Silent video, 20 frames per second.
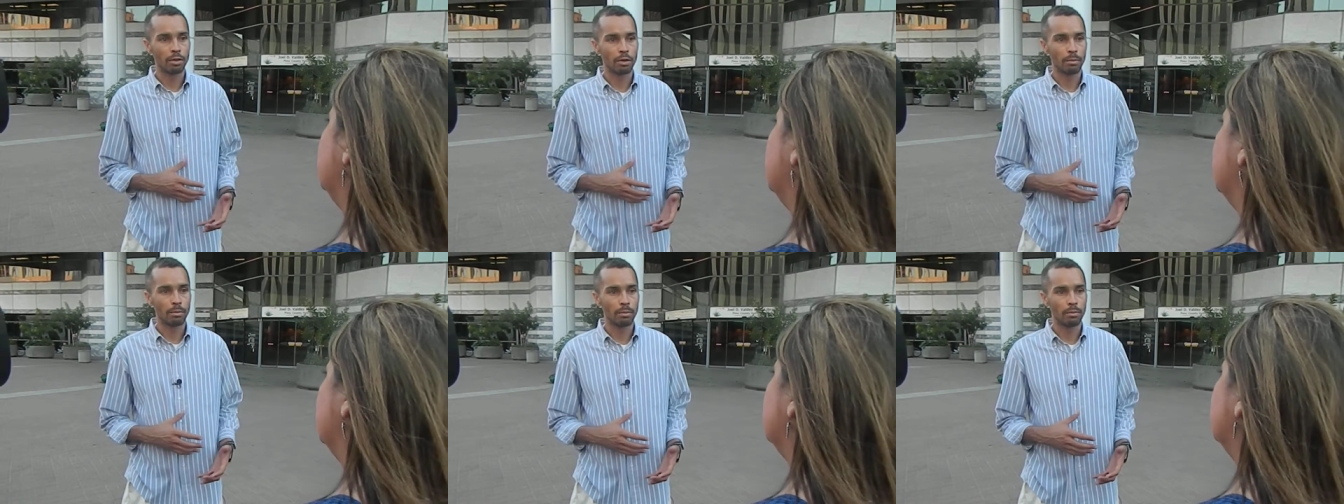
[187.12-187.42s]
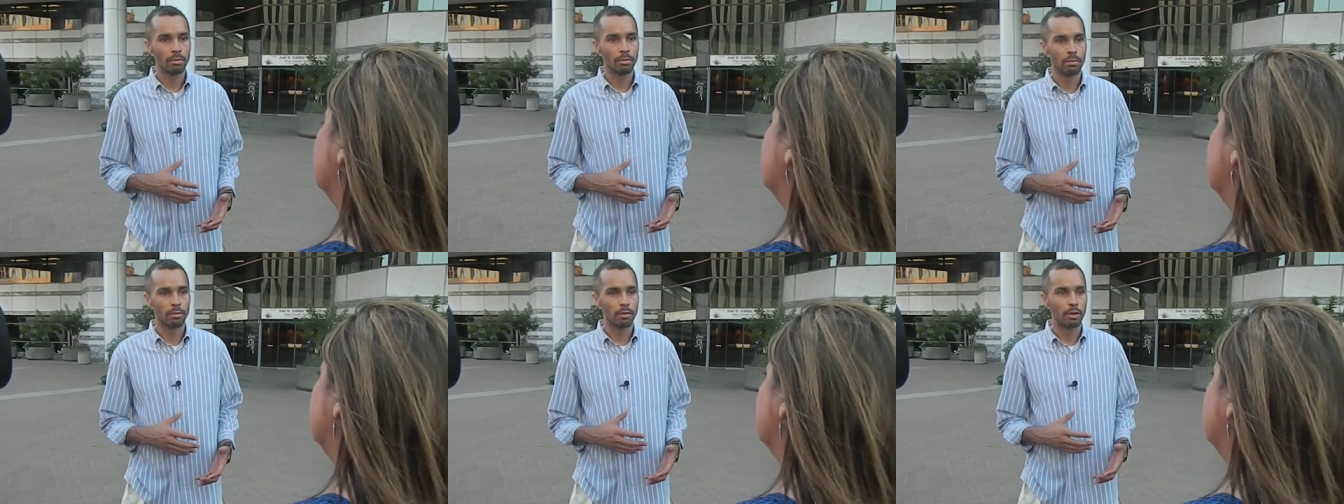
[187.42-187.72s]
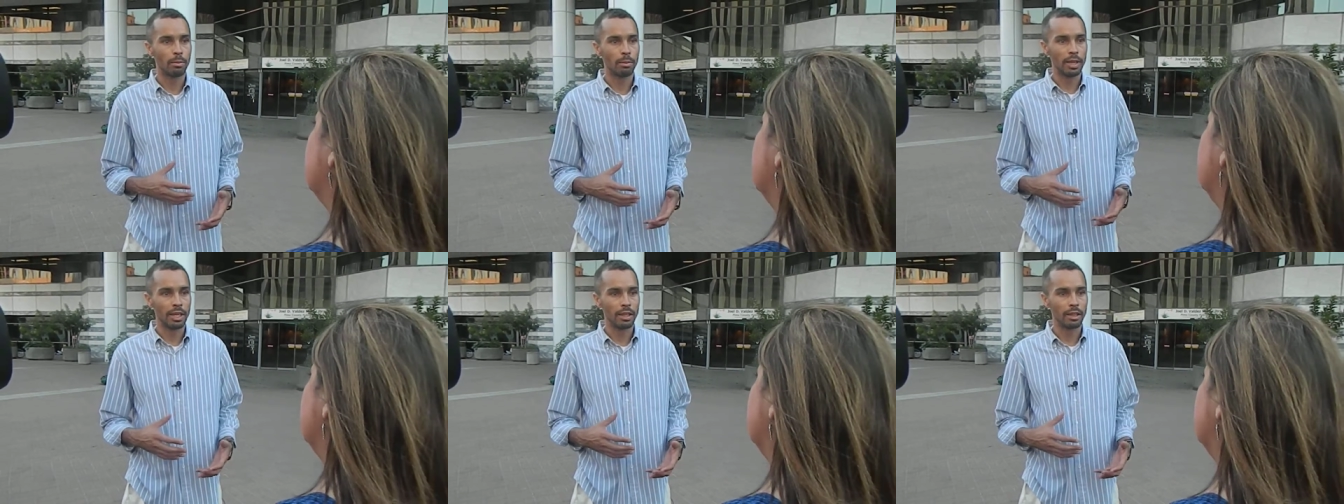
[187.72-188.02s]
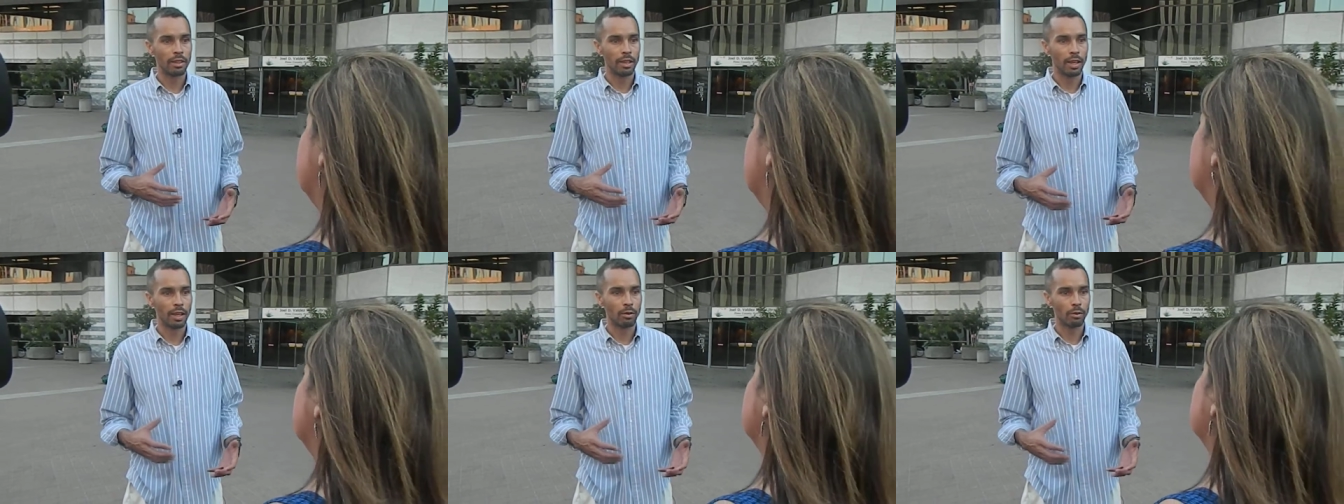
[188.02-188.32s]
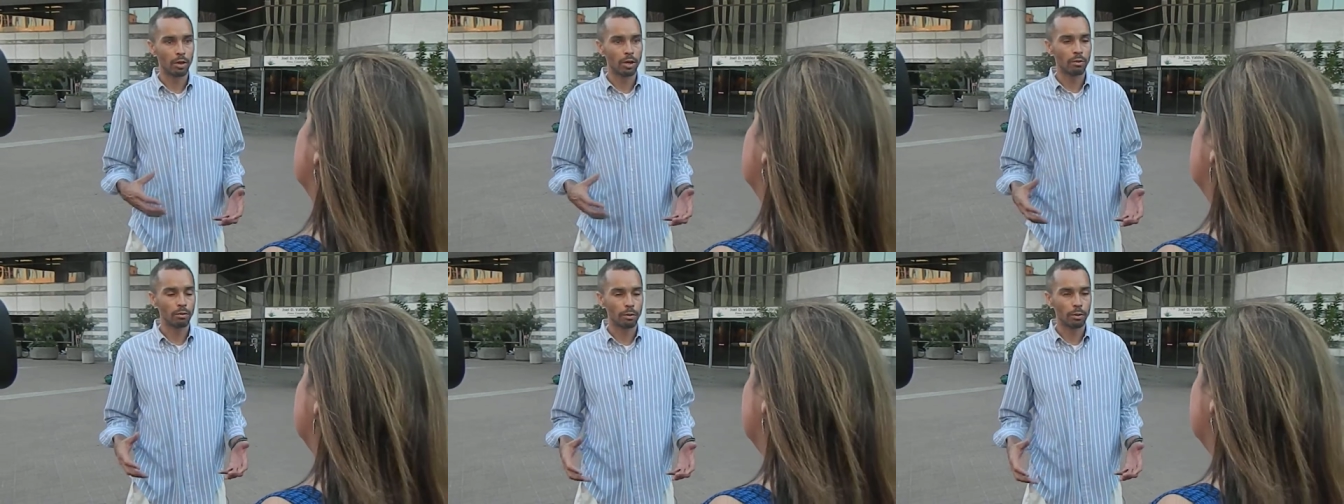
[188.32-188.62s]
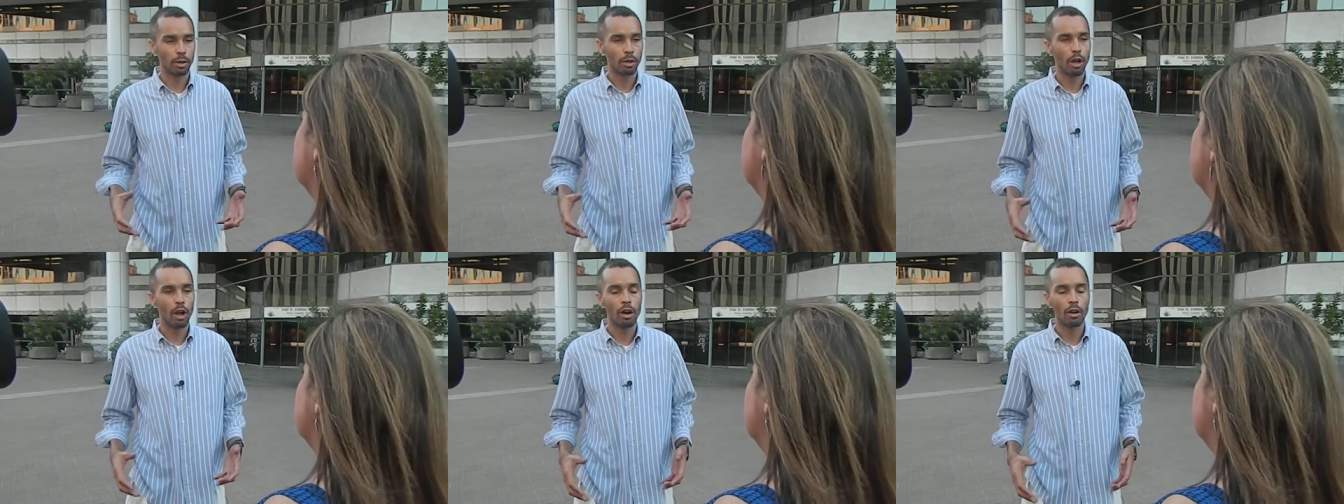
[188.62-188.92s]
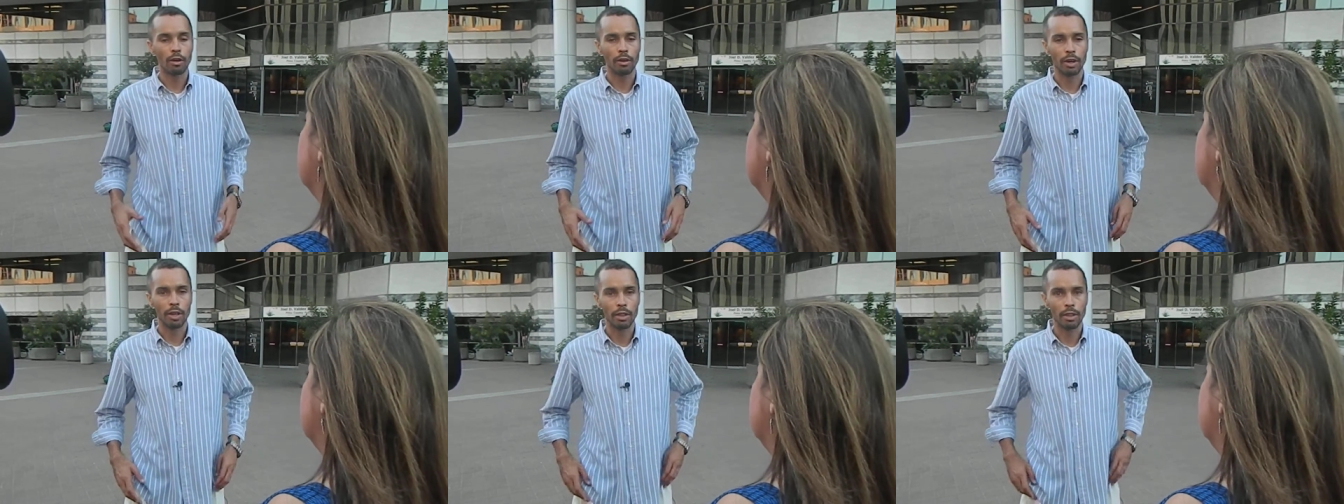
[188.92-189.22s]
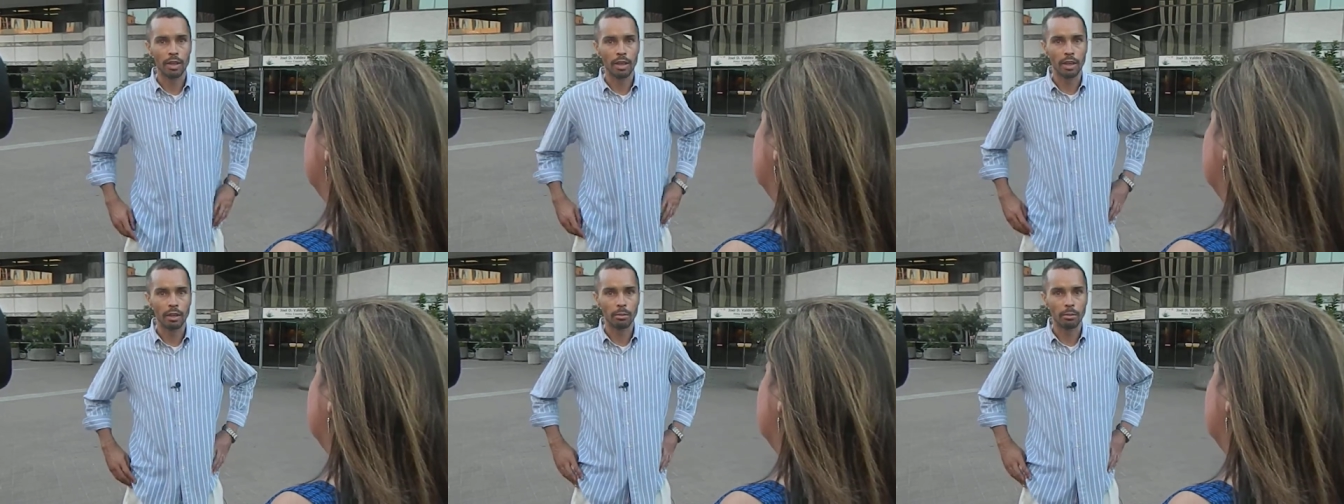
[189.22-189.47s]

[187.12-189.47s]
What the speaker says: from anything, running from the law or anything.